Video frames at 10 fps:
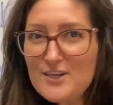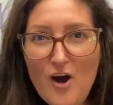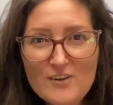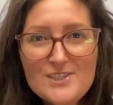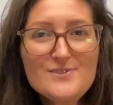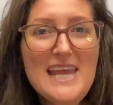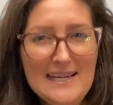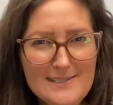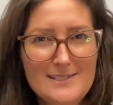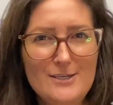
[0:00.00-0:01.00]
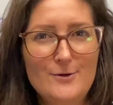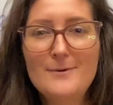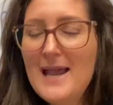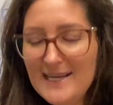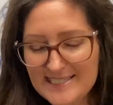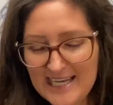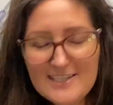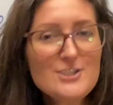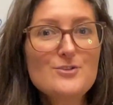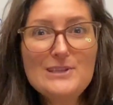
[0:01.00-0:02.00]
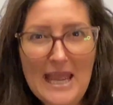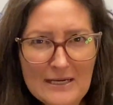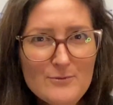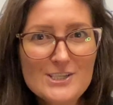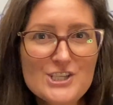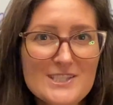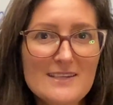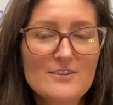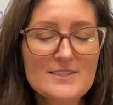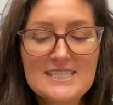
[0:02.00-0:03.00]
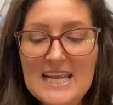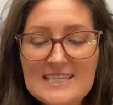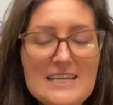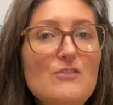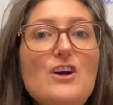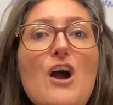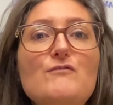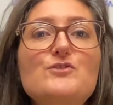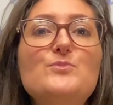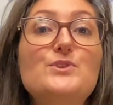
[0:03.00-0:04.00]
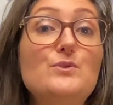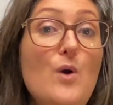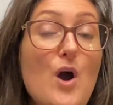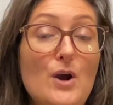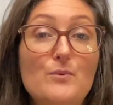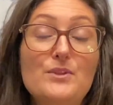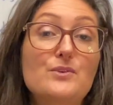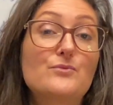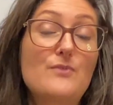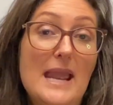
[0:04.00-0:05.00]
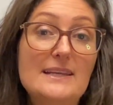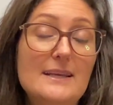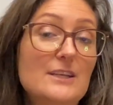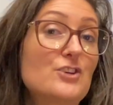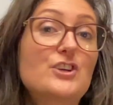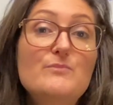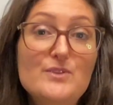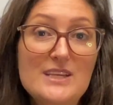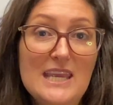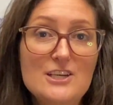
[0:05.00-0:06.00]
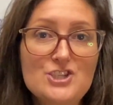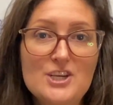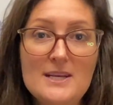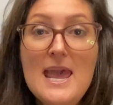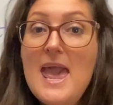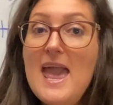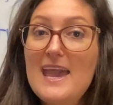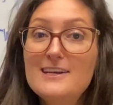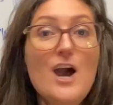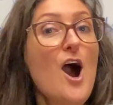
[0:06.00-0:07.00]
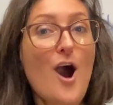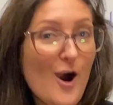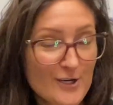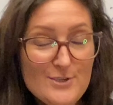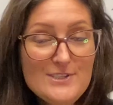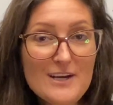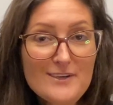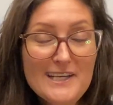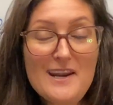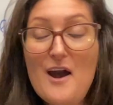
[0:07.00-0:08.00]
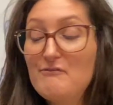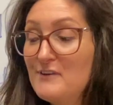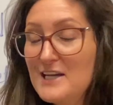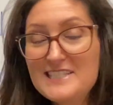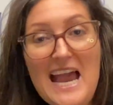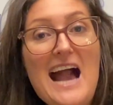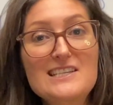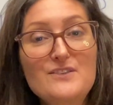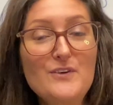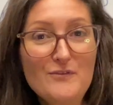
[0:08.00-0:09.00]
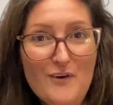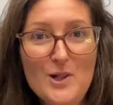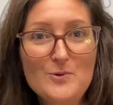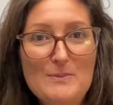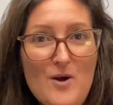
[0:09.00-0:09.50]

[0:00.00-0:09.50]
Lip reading: to also test you, test your language skills, test how comfortable you are with your writing and your communication. And are you daring enough to ask for a follow-up